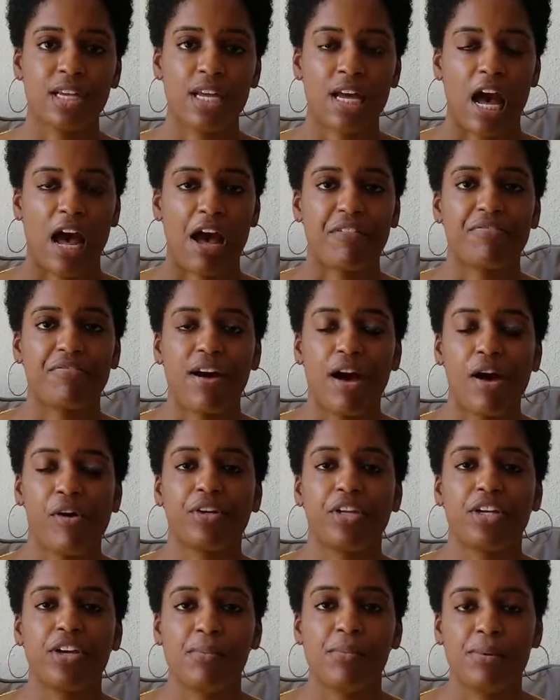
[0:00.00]
I found
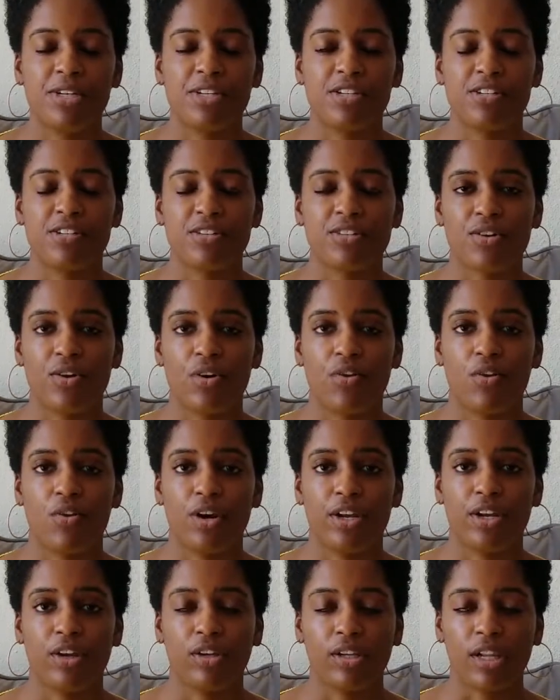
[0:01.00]
images
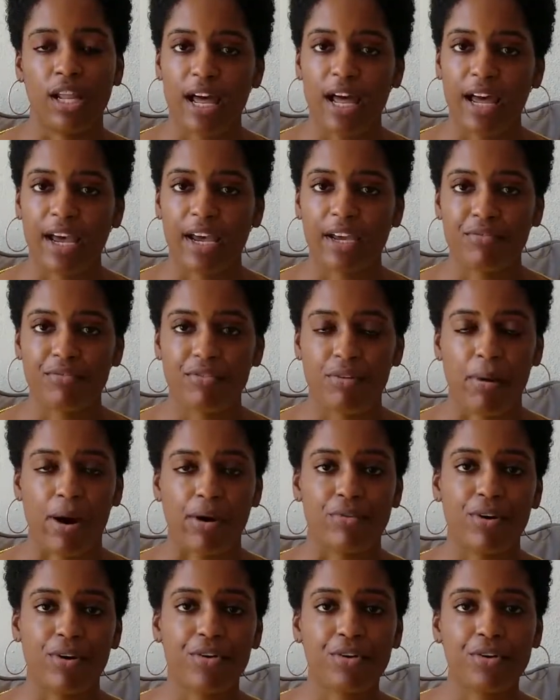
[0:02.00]
online for my
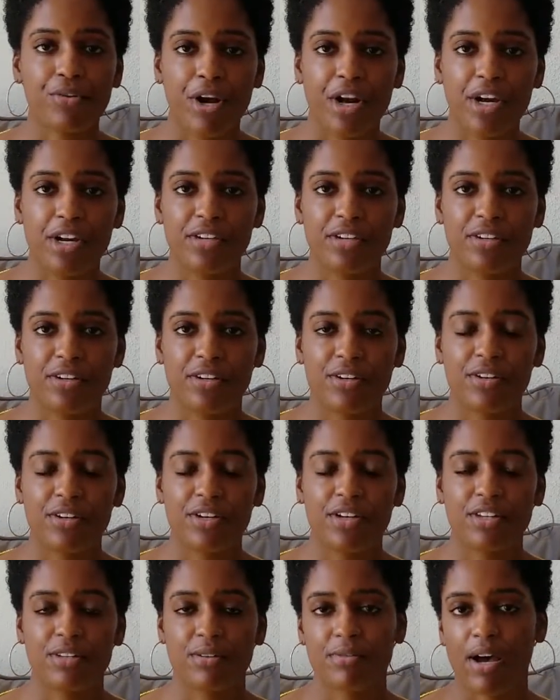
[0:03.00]
Road Rage
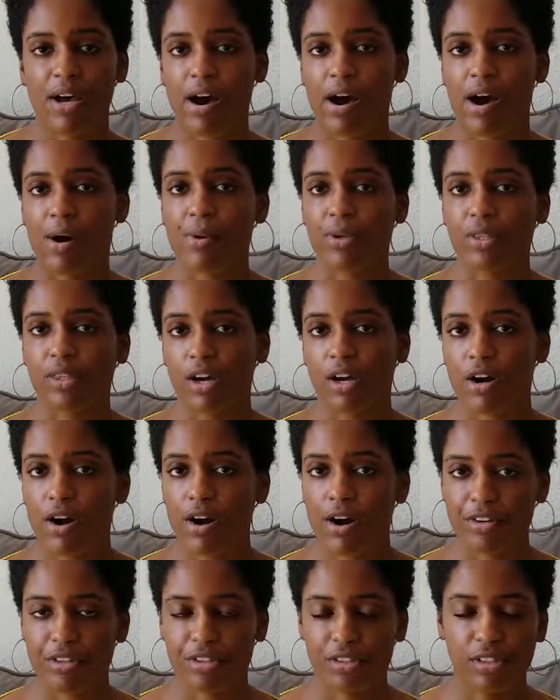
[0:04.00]
series of how I want the
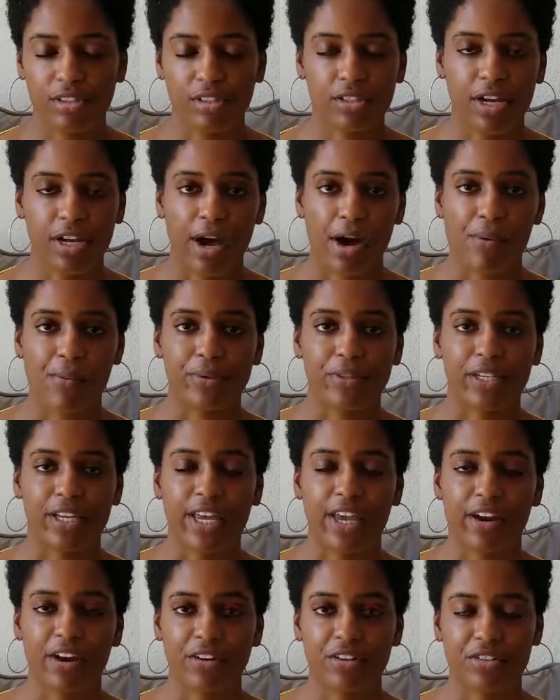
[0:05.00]
cars to look, how I want the
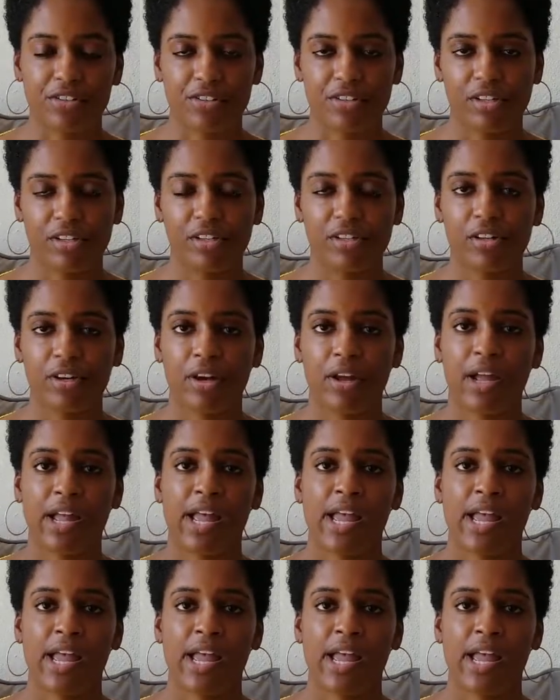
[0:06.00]
characters to look,